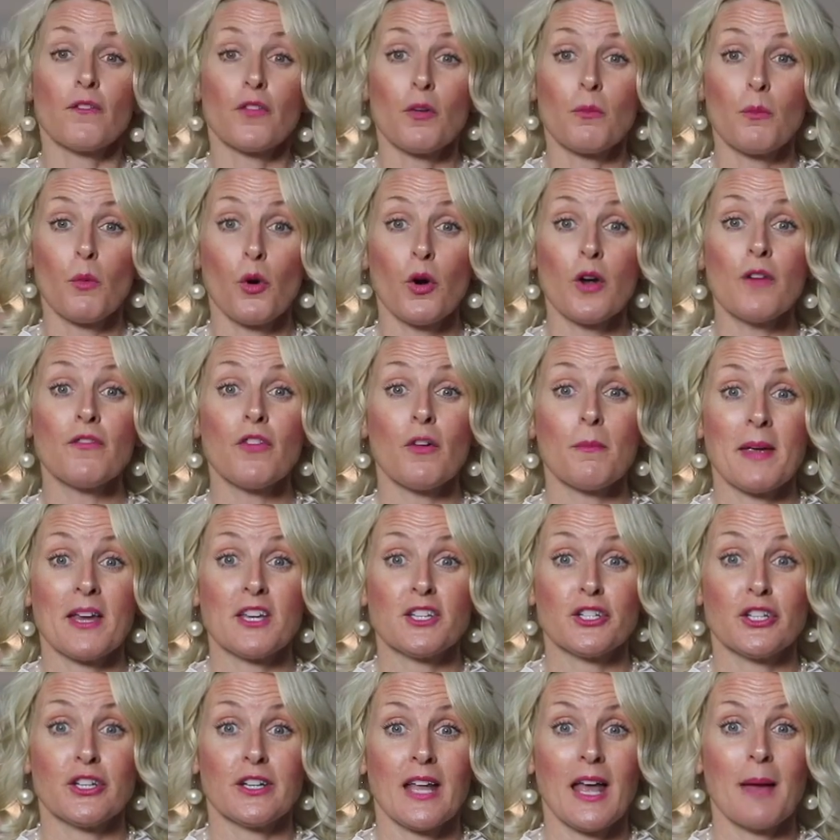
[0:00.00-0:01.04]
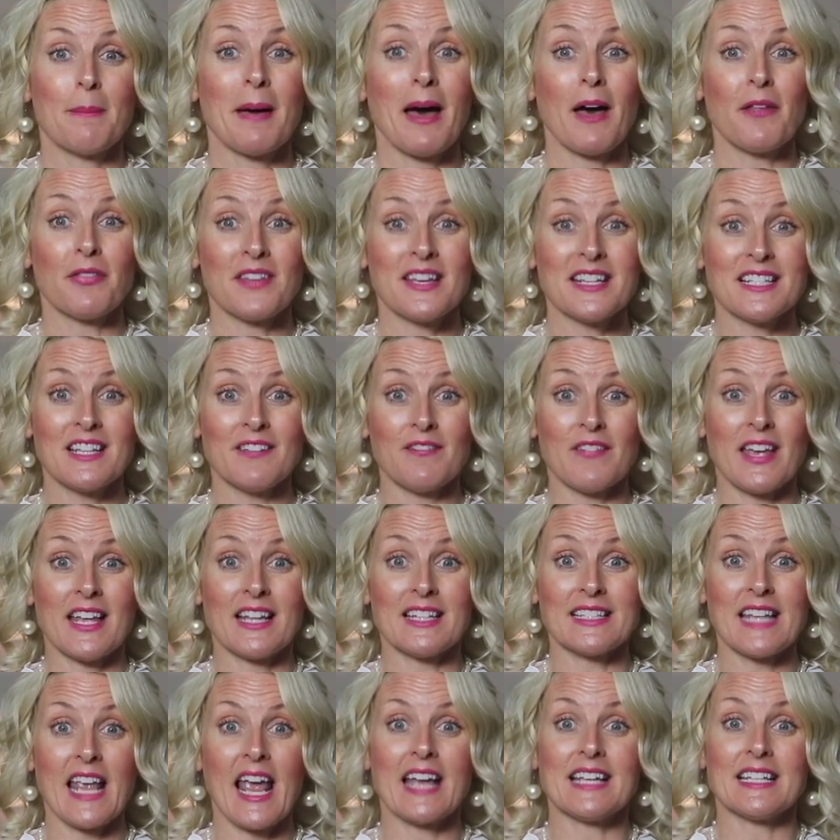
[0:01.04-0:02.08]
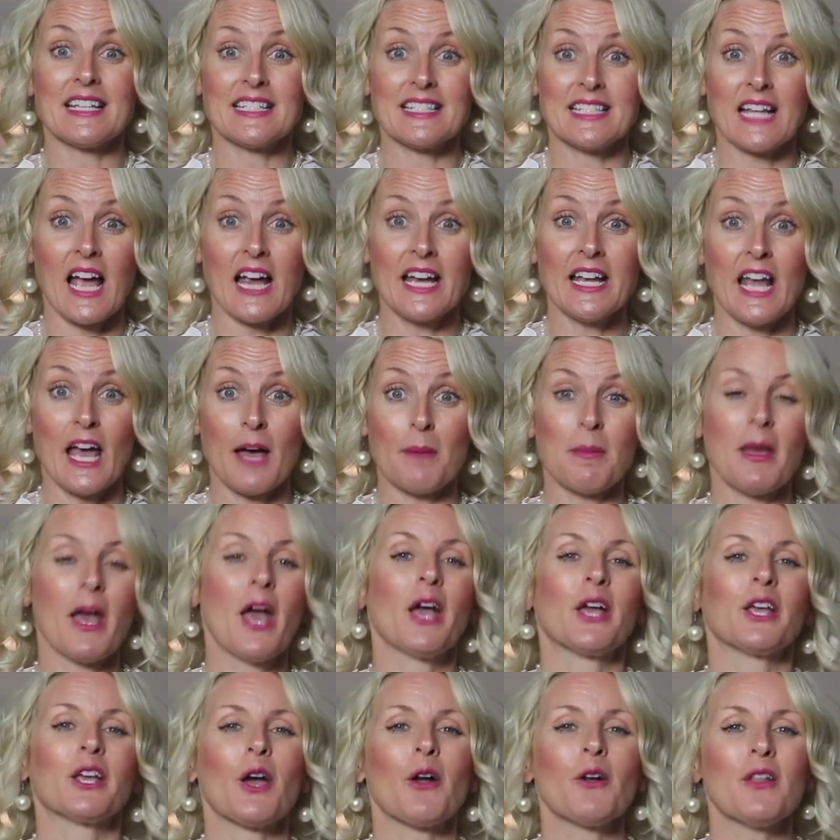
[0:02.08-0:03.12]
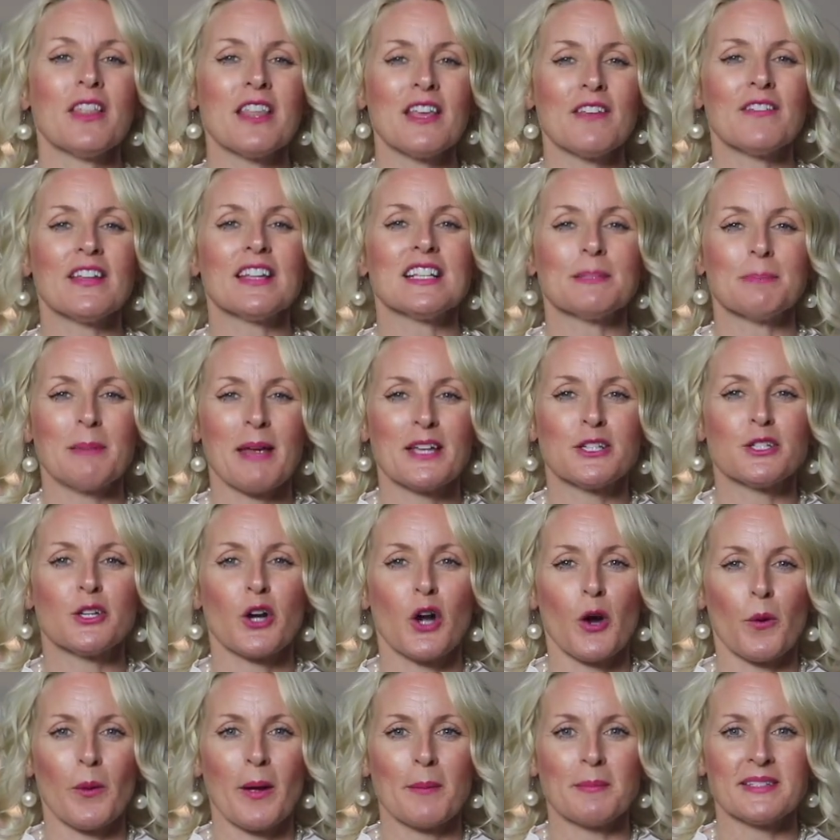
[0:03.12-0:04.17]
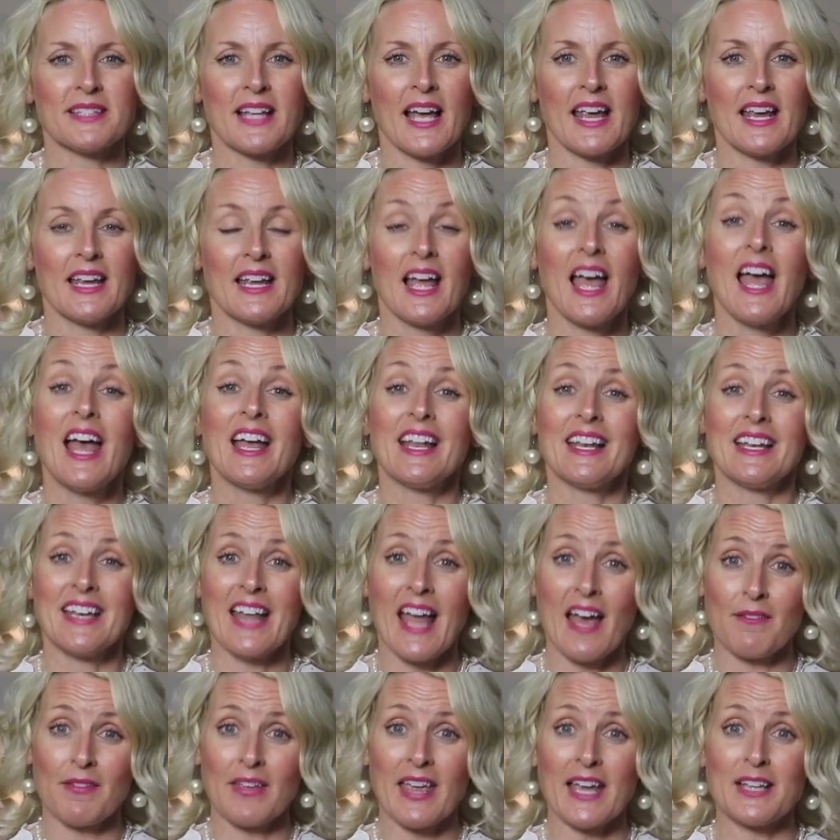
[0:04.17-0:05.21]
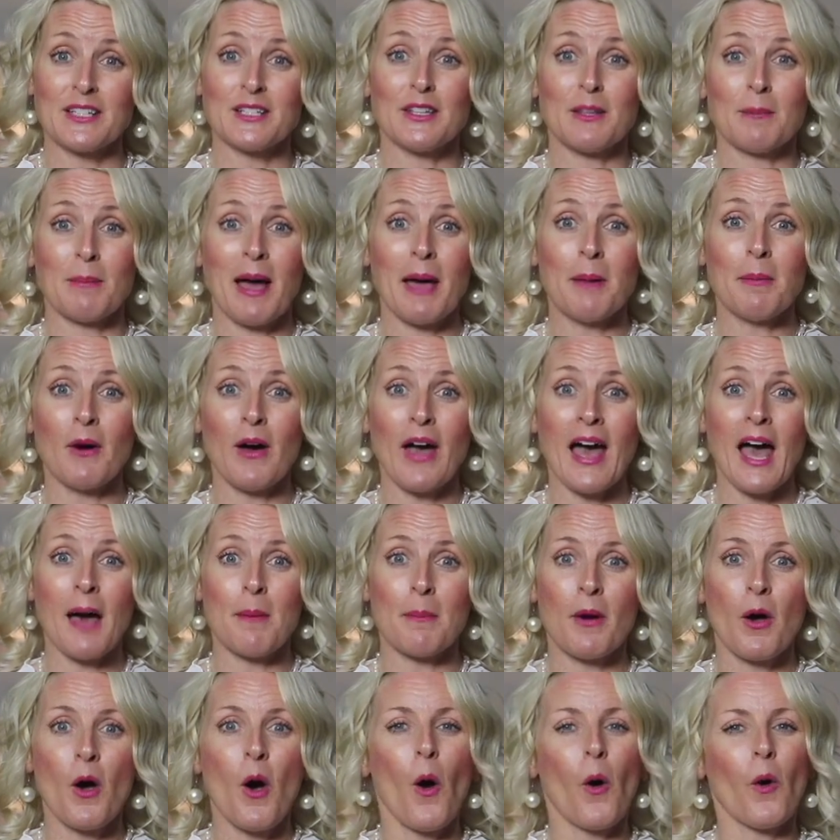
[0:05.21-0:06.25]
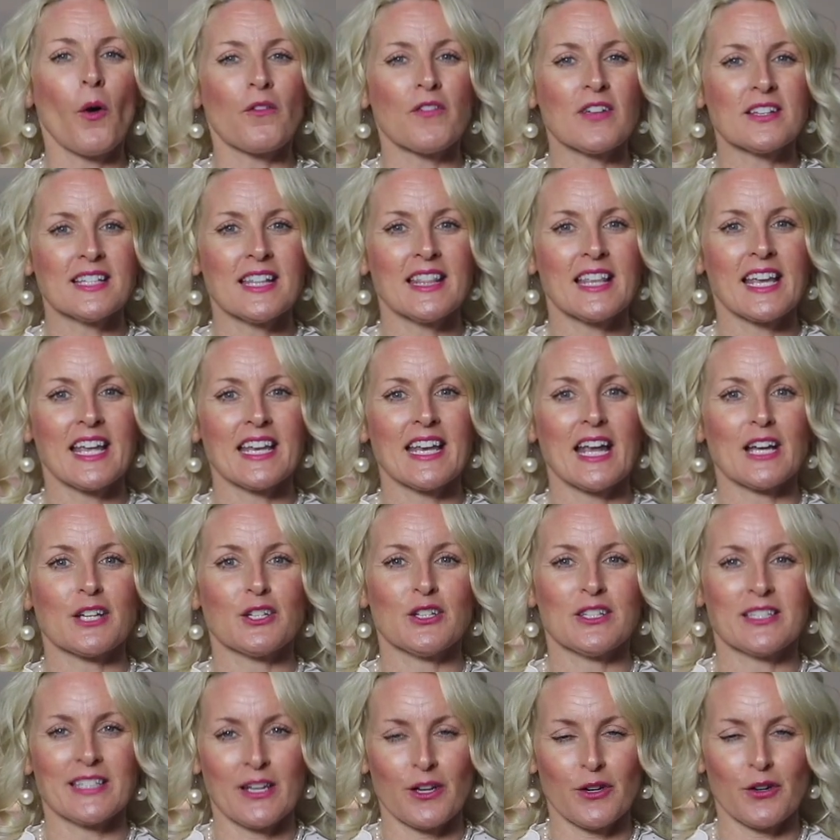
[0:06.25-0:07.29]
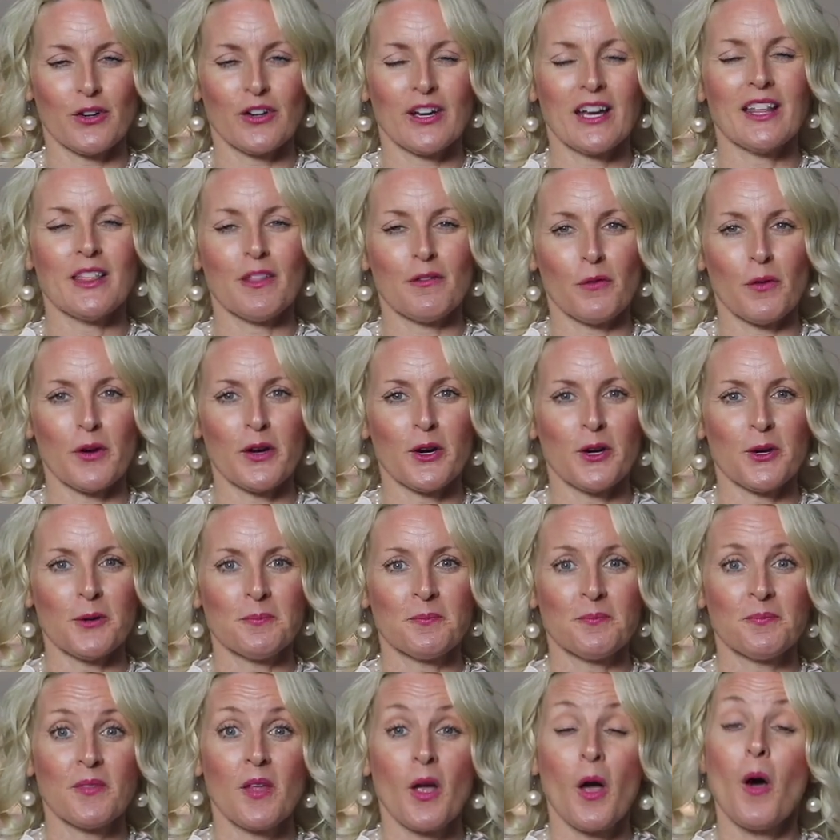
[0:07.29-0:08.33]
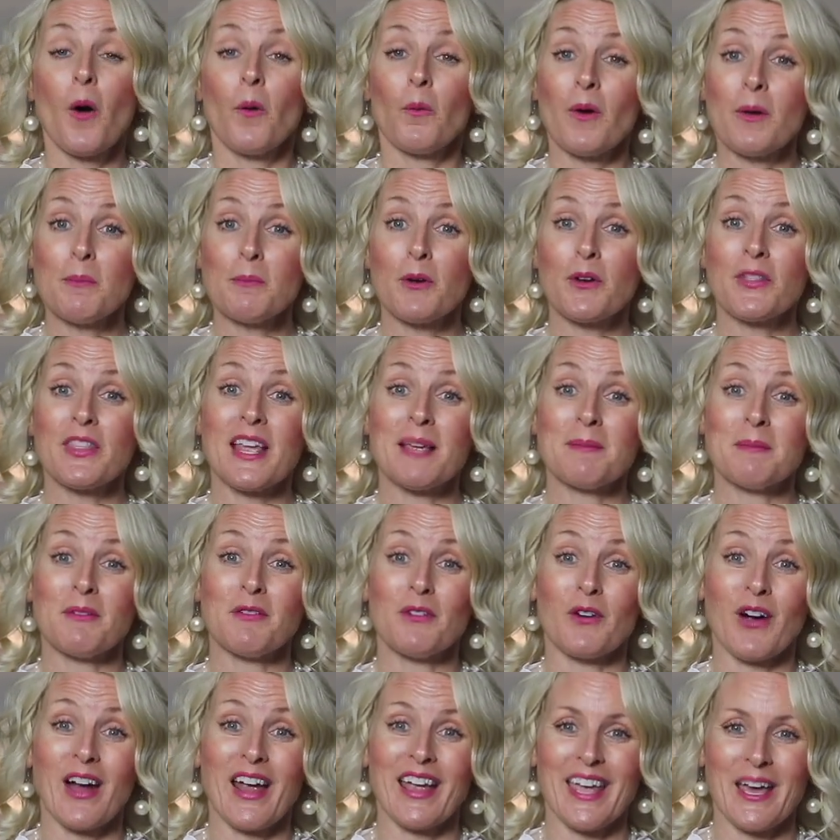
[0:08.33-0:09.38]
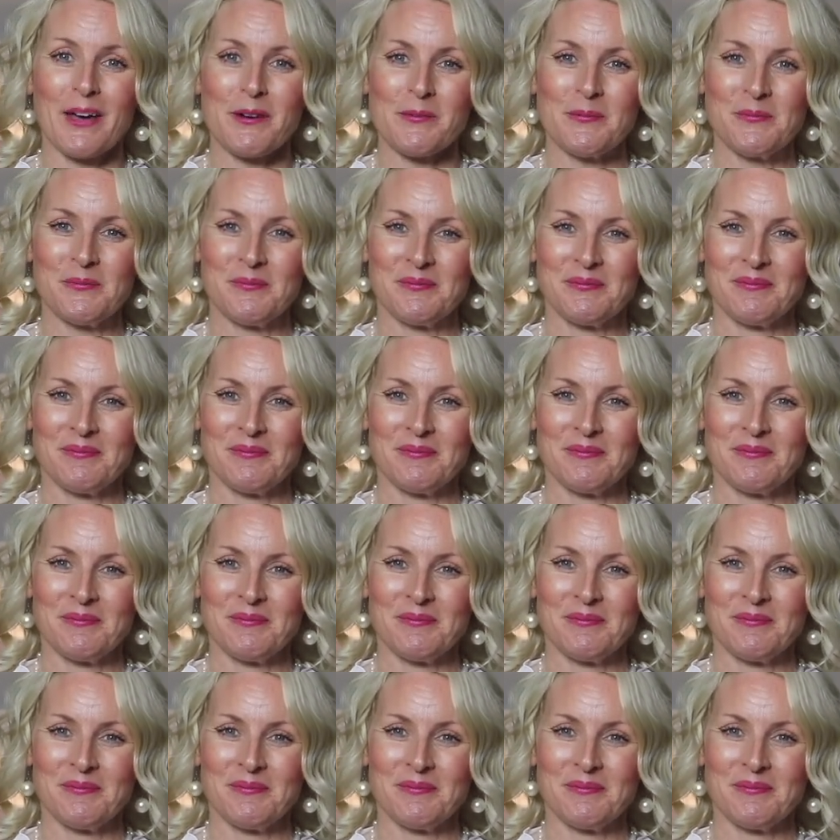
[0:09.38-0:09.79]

For more information about these events and to sign up, go to the events page on our website, navigate to the Bible app, or visit the Connection Center in the foyer. One more thing before I go.